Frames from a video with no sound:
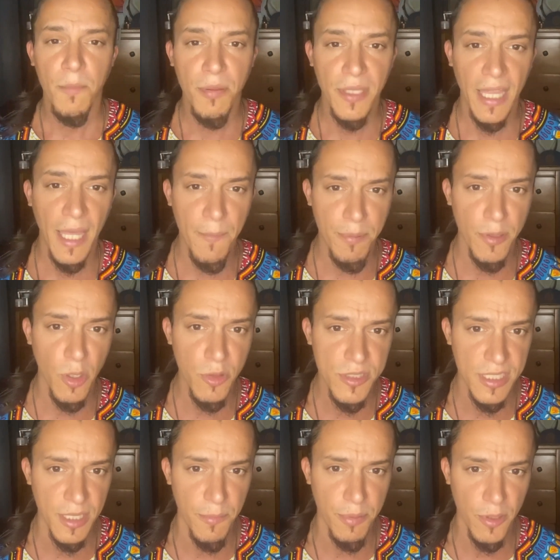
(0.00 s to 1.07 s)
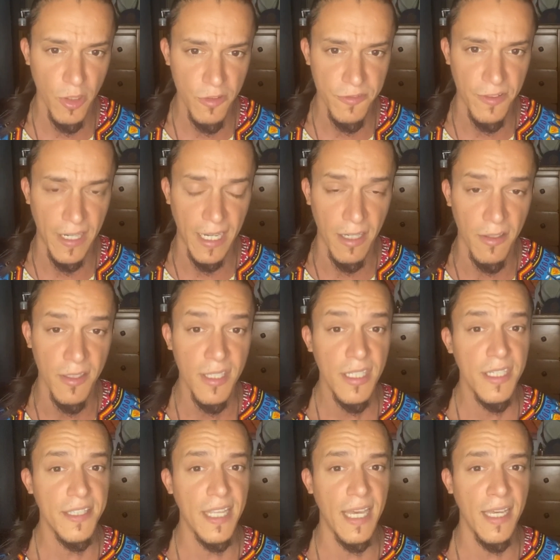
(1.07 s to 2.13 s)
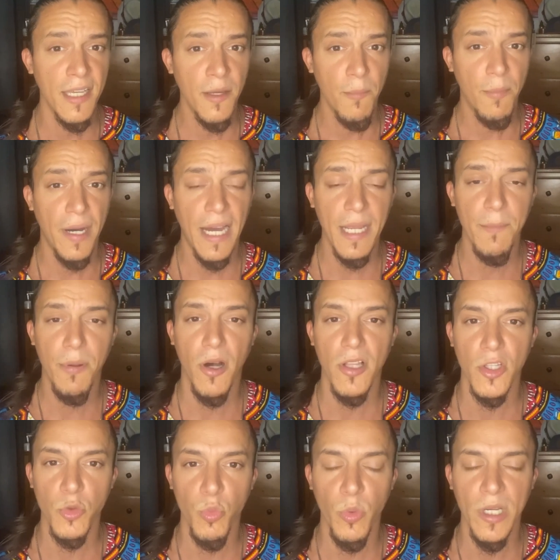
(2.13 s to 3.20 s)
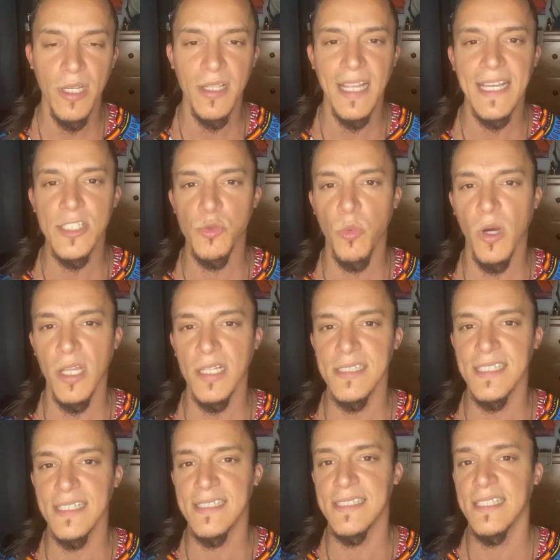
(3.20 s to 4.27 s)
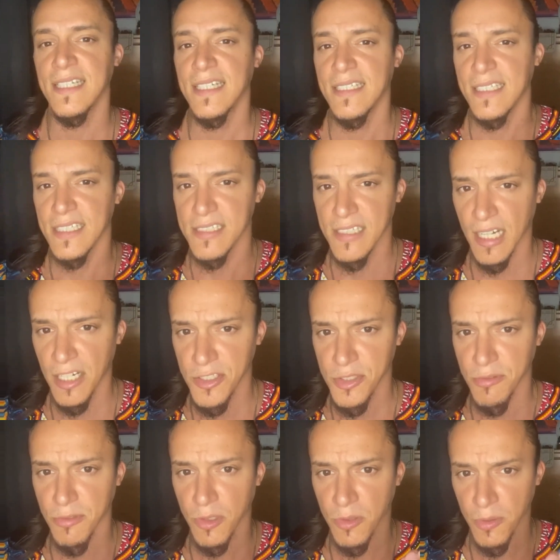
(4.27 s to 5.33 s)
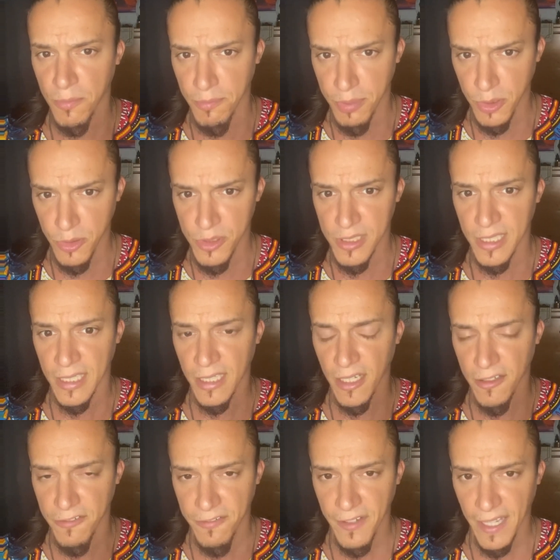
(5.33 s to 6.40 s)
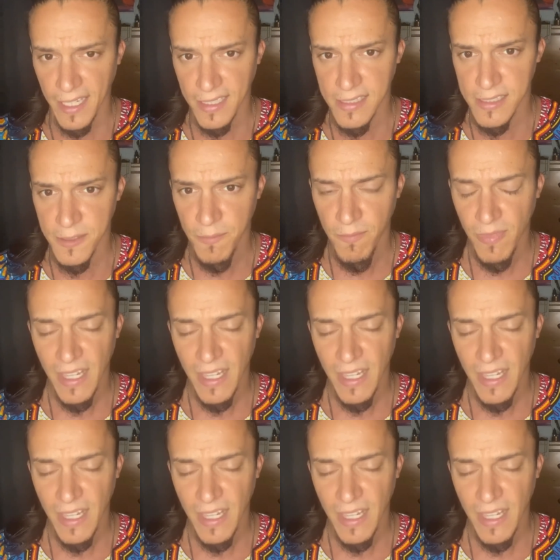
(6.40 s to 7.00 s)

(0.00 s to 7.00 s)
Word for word: plant protein profile that pine pollen will, as well as its testosterone boosting effects.